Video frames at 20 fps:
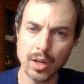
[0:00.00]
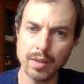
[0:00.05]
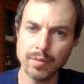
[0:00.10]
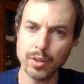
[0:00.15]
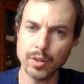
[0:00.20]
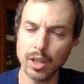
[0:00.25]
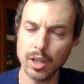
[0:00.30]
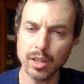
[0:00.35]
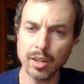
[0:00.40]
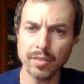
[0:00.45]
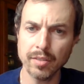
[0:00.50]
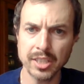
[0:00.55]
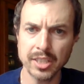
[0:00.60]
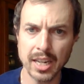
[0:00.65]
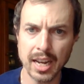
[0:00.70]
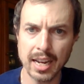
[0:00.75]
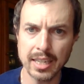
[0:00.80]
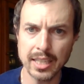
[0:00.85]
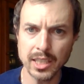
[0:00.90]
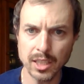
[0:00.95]
you have a lot of
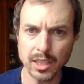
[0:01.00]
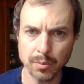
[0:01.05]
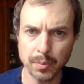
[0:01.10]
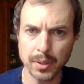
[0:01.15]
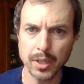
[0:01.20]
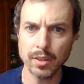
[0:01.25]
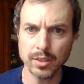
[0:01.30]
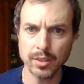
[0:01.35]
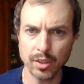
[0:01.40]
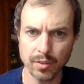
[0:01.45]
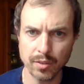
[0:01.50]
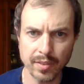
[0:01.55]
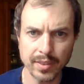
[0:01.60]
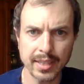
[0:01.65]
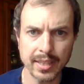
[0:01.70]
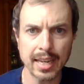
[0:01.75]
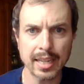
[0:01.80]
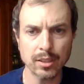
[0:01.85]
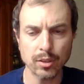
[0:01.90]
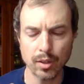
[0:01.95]
challenge because of
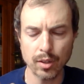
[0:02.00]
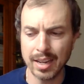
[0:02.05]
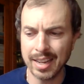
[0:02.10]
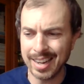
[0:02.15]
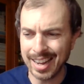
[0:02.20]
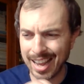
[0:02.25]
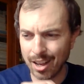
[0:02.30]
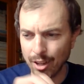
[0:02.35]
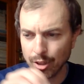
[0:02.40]
the tests and